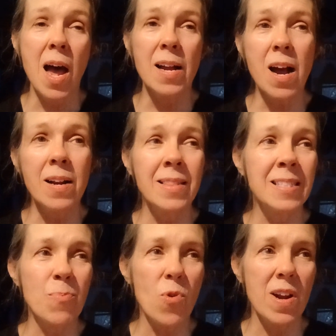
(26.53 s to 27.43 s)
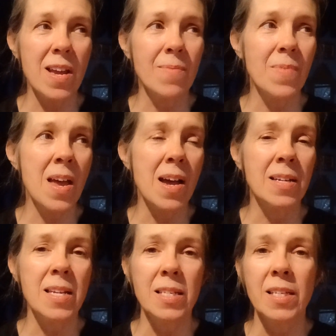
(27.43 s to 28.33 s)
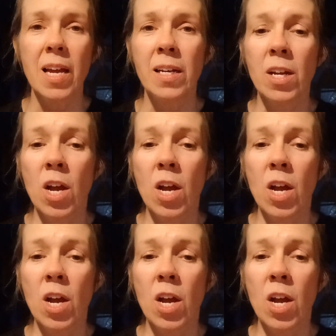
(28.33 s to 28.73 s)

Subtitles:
I got it this morning, and he said,